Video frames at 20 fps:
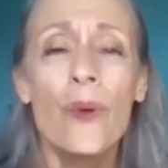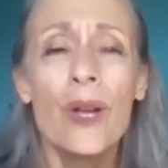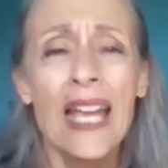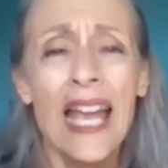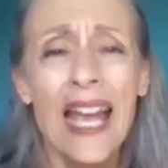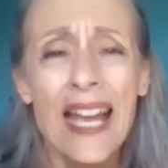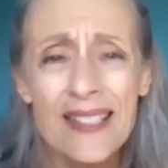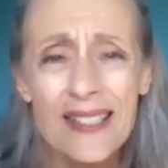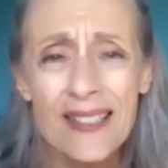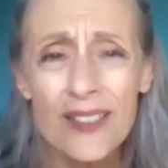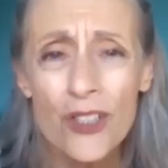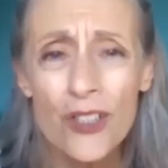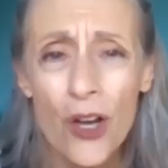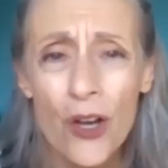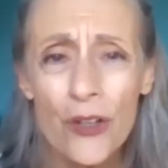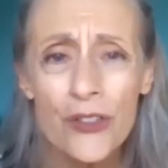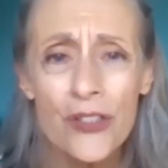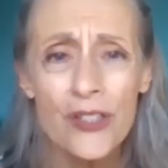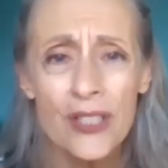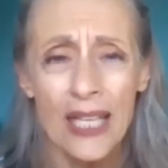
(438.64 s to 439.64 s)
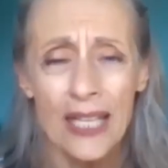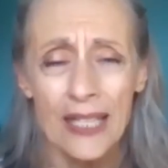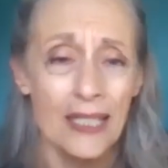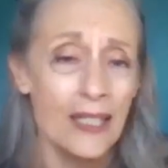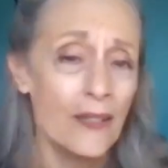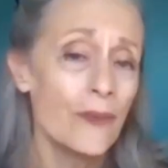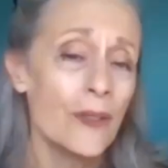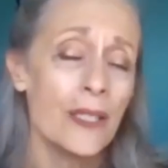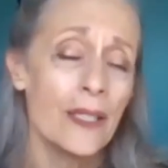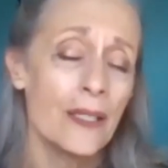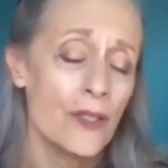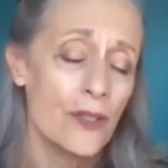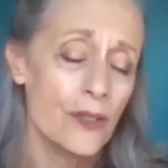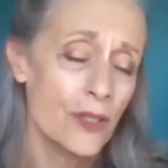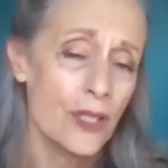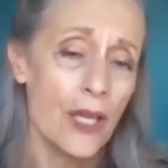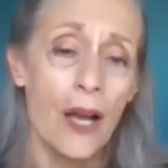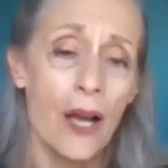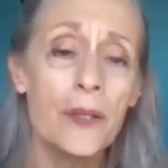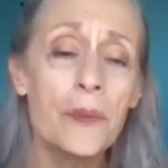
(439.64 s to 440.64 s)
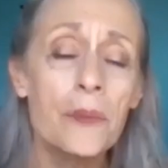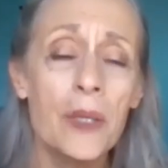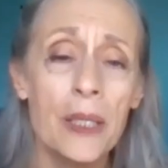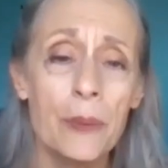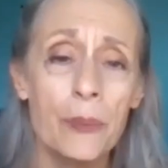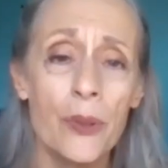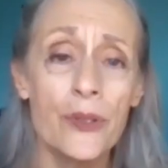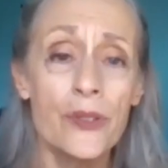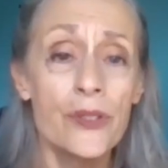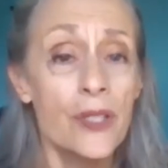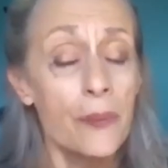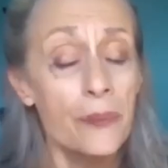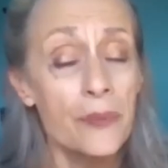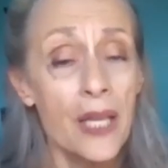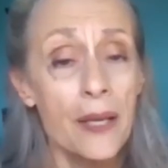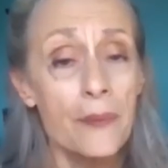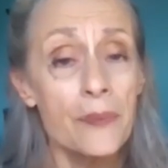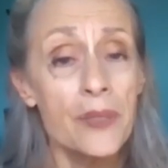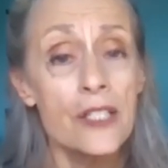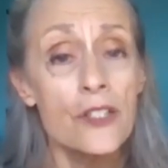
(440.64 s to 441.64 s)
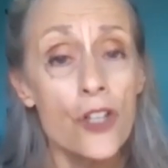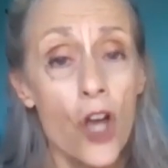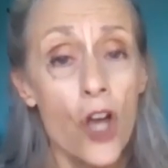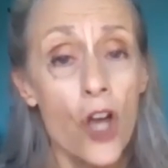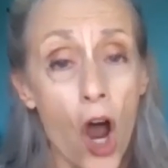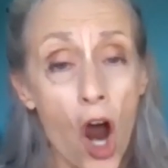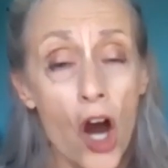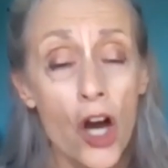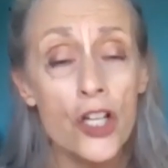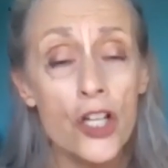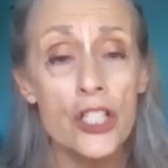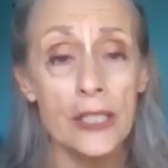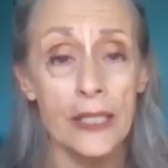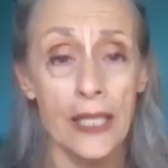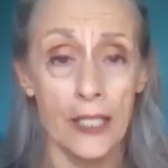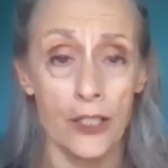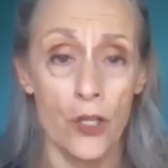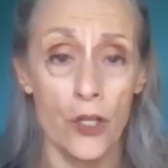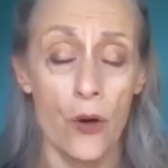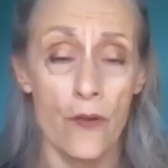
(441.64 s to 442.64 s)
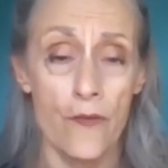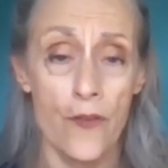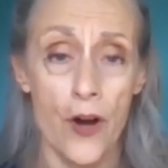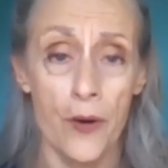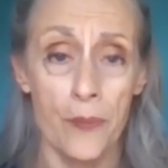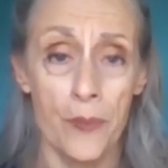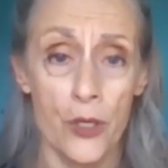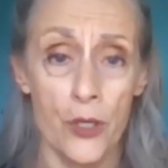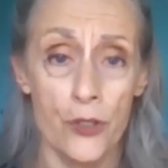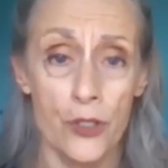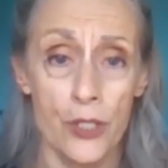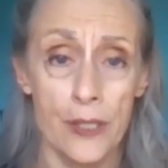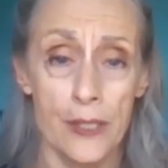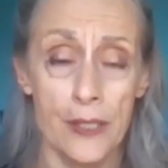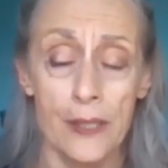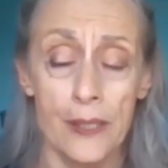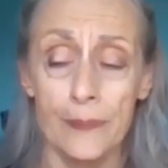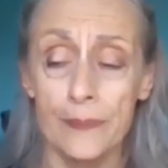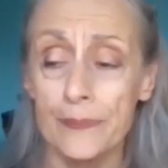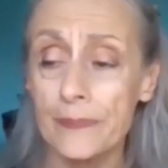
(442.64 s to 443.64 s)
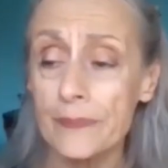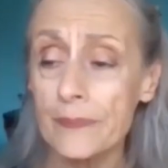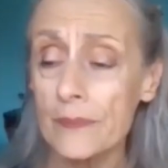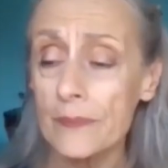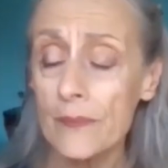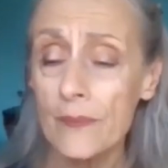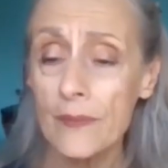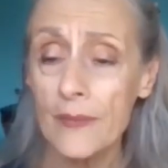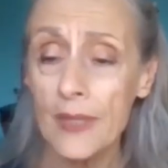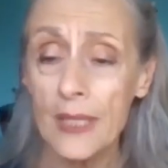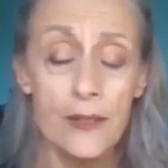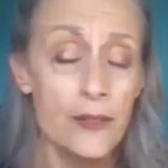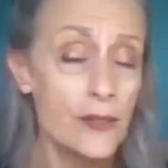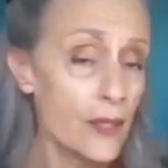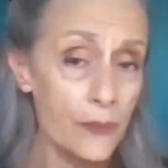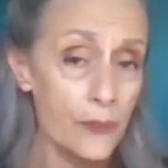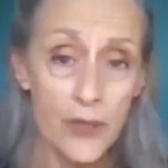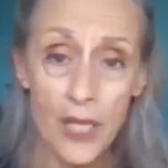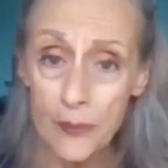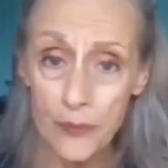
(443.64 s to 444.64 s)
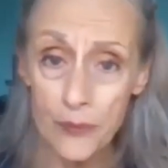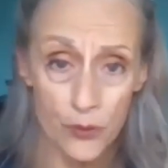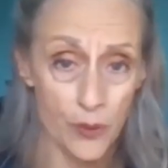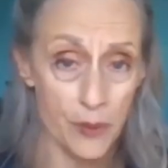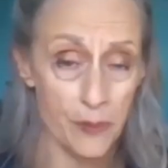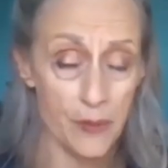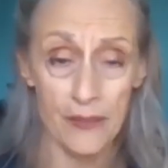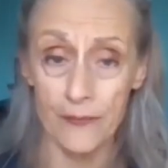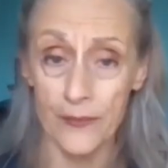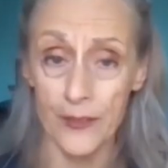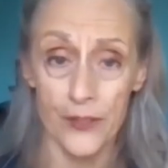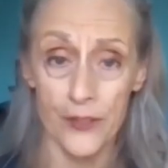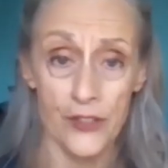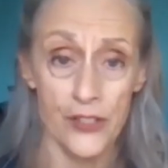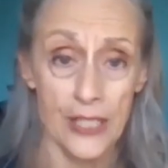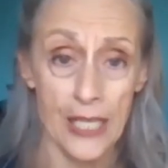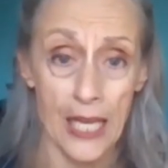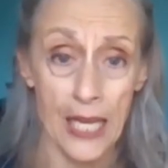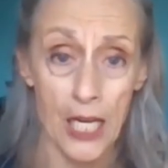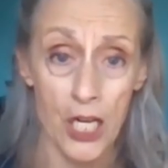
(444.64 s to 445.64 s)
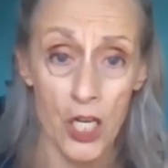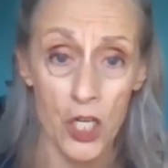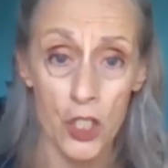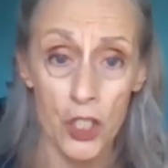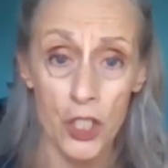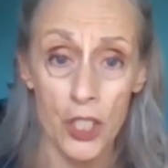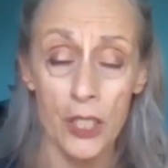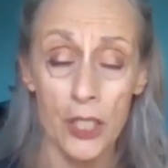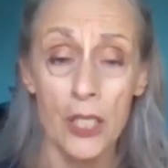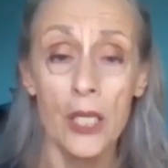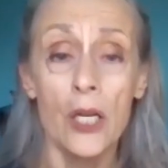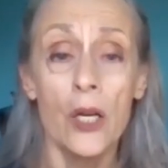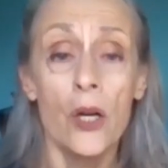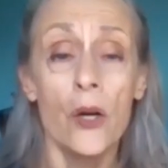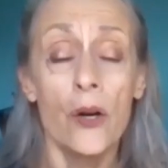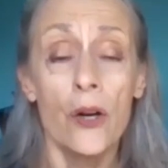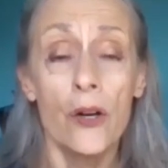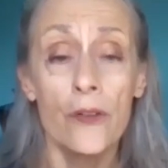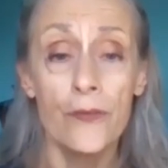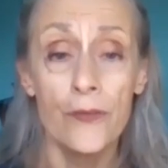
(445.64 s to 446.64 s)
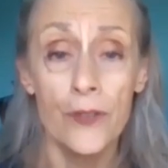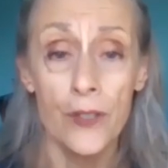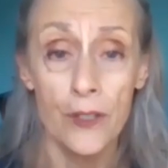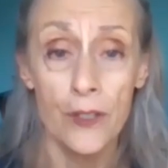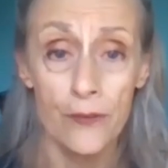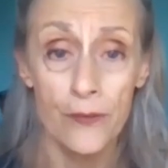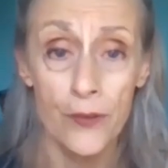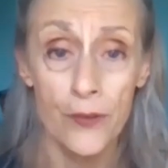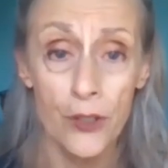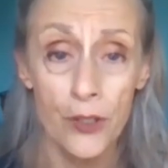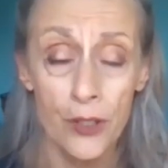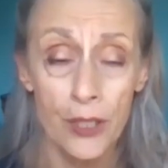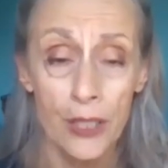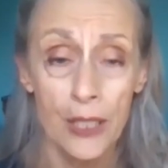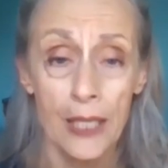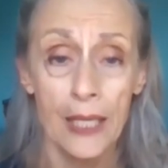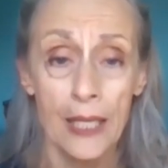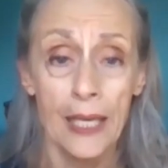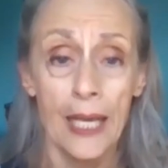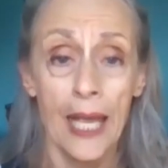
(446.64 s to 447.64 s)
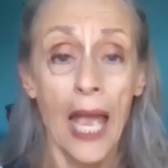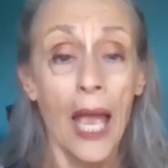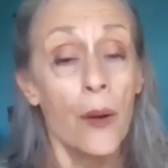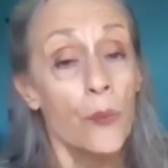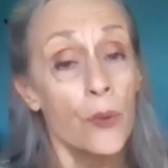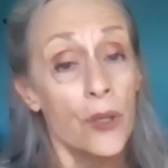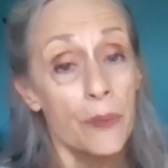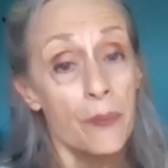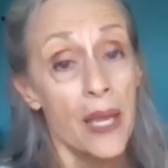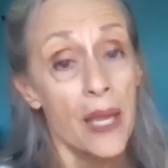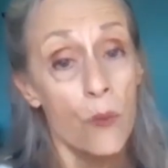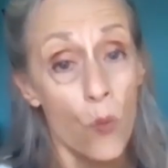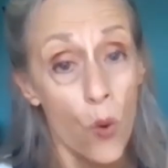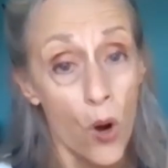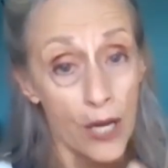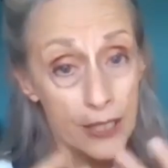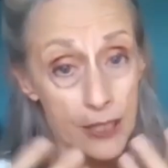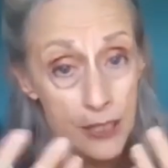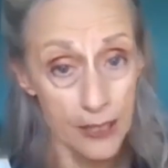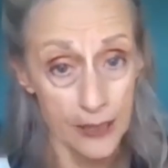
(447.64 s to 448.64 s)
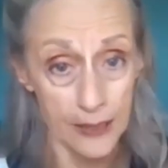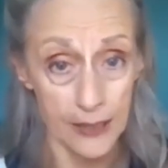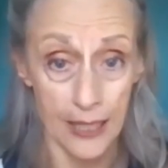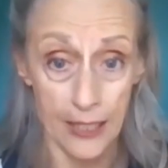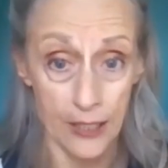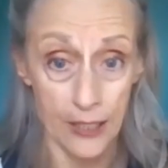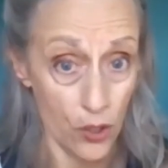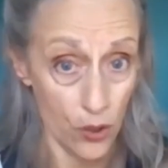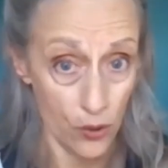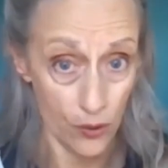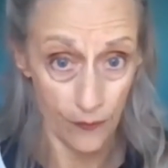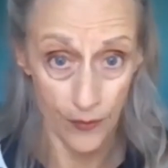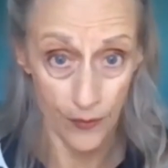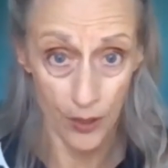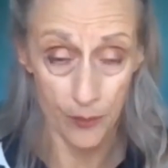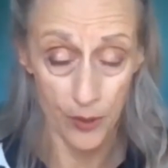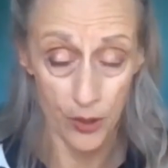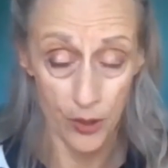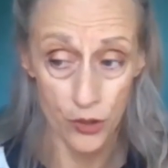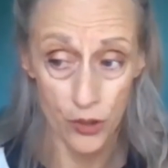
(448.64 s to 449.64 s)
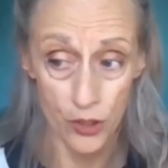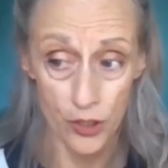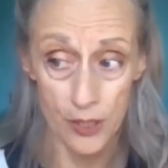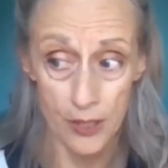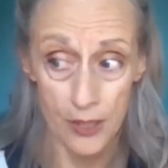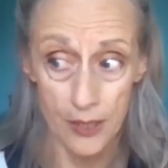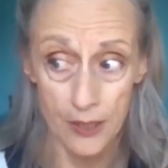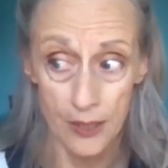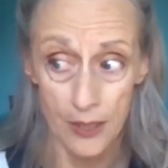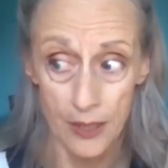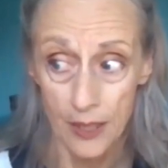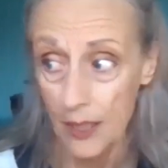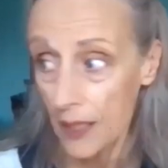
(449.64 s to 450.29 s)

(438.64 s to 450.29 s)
As adults and even as young people, sometimes it's hard to let go of our emotions. Sometimes we may feel scared or fearful, and we may want to let go of our emotions,